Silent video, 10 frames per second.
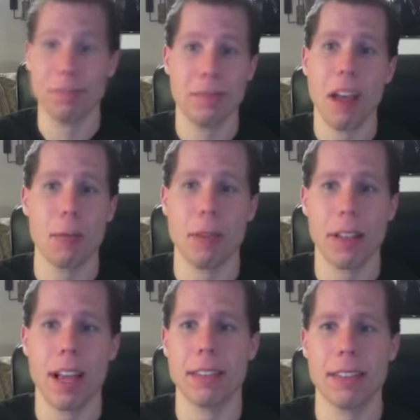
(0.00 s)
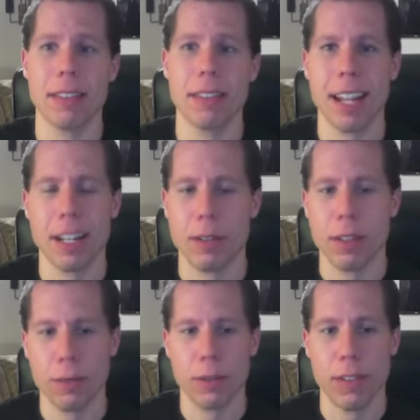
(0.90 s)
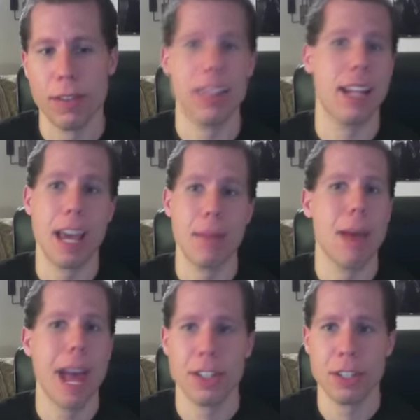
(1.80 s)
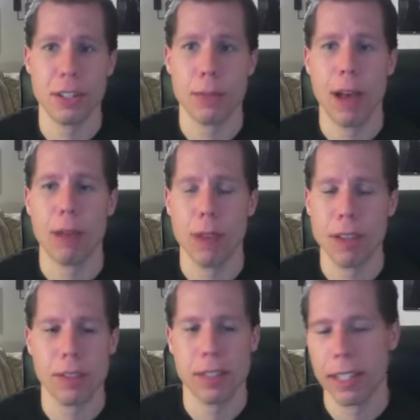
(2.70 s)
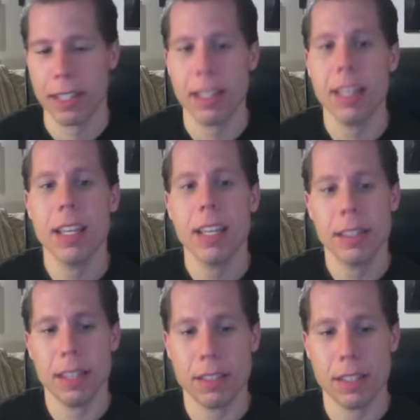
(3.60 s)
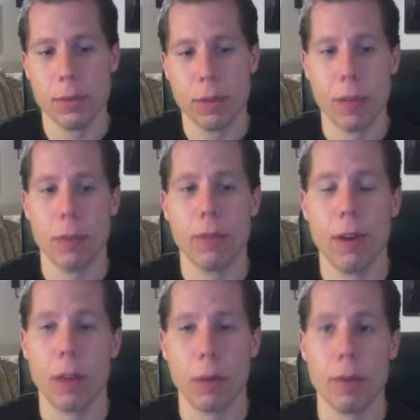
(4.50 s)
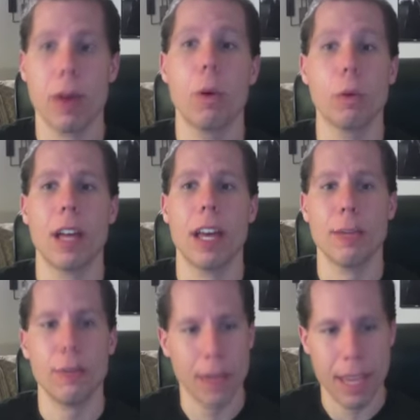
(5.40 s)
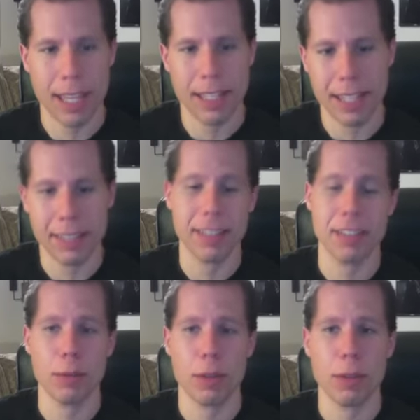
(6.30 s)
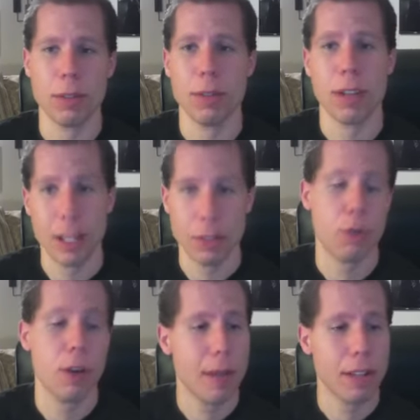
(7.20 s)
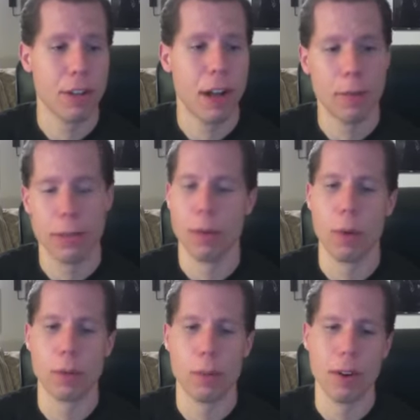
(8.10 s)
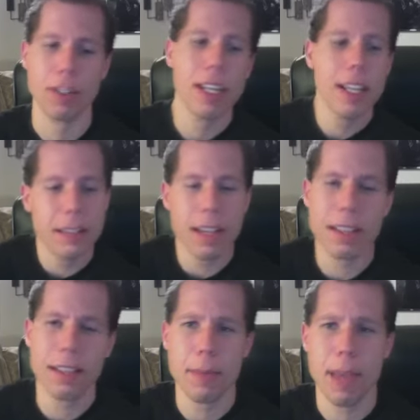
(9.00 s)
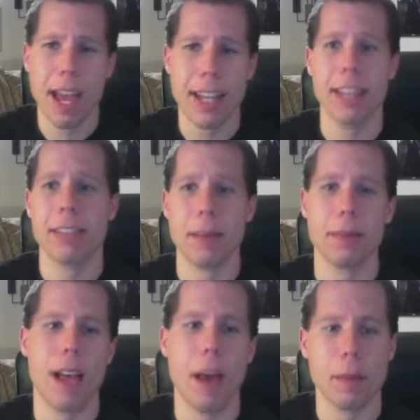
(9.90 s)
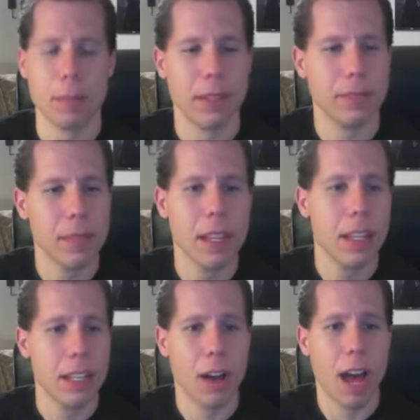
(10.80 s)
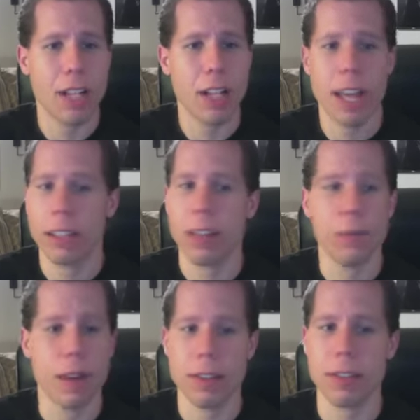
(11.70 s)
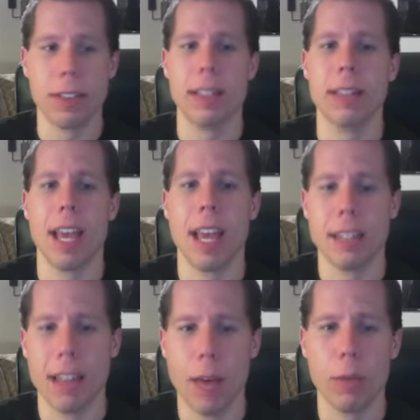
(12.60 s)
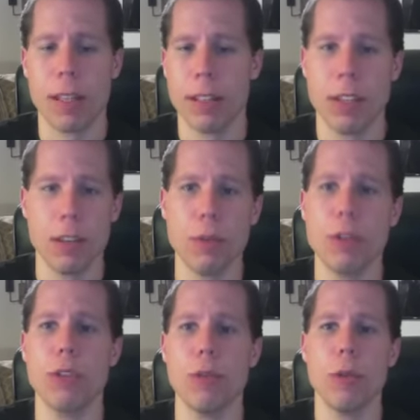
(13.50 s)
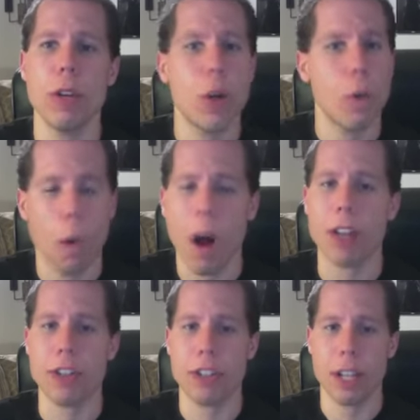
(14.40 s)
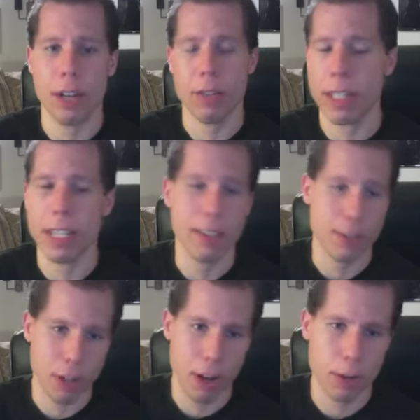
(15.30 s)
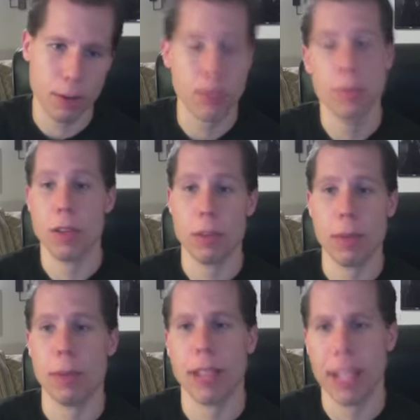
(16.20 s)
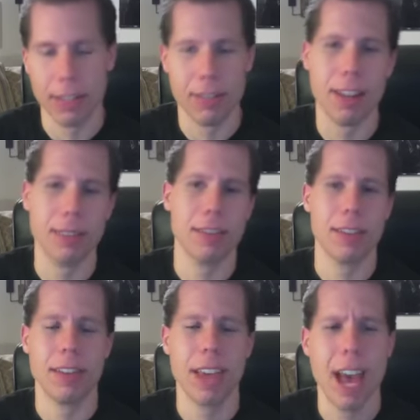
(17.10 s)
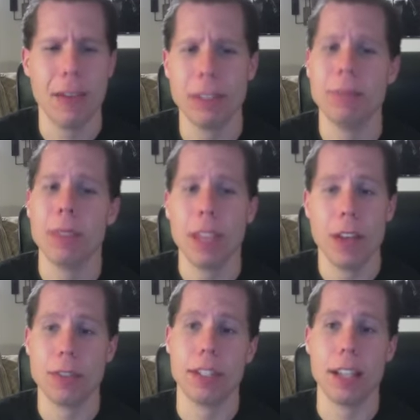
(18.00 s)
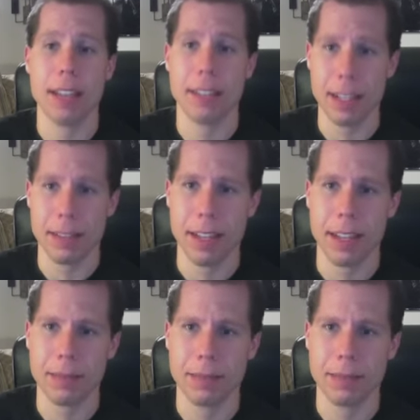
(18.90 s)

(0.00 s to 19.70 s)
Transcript: Not realizing that I do this for a living and I am passionate about wrestling and this is what I've been following my whole life and this is what I'm doing. I enjoy my job for the most part. It does give me a headache sometimes, but you know, I love wrestling and I will continue to watch and critique the shows, whether people like it or not. So there you have it. I'll see you guys next time.